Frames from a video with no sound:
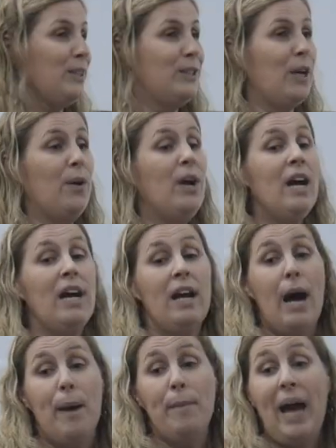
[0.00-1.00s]
So
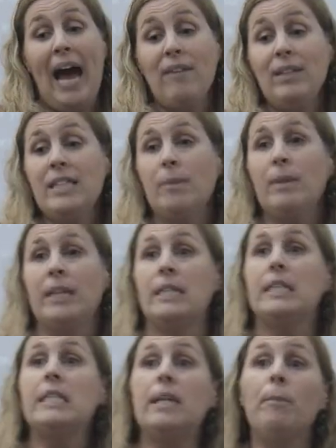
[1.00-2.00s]
having something
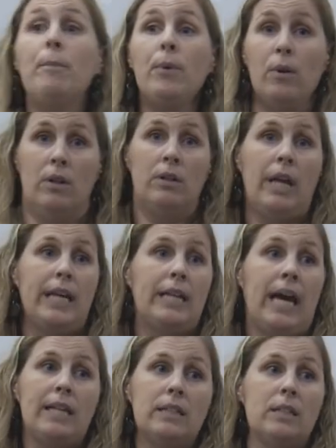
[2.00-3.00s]
simple like
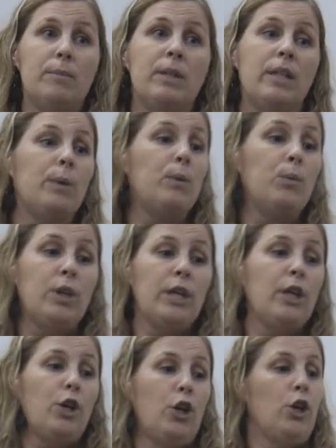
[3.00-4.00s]
that is something that we
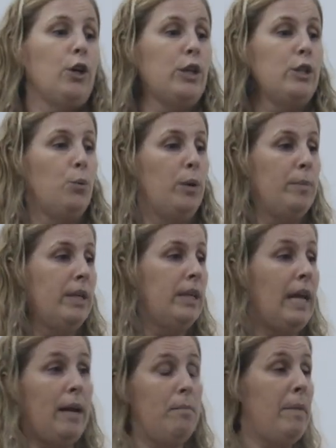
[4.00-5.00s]
really encourage
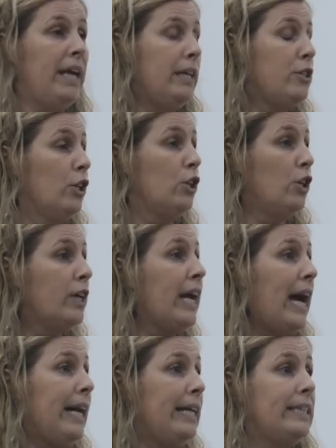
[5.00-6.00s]
women and men to look
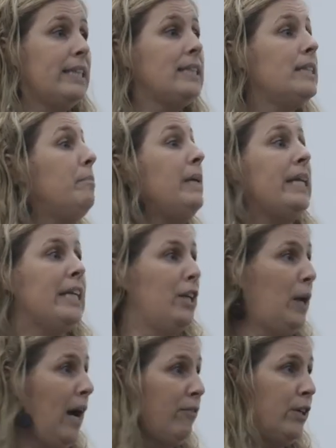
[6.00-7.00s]
at. It doesn't mean that
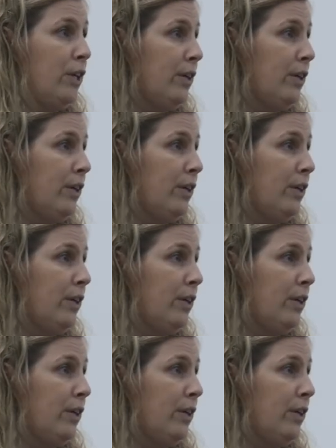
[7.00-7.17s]
you have to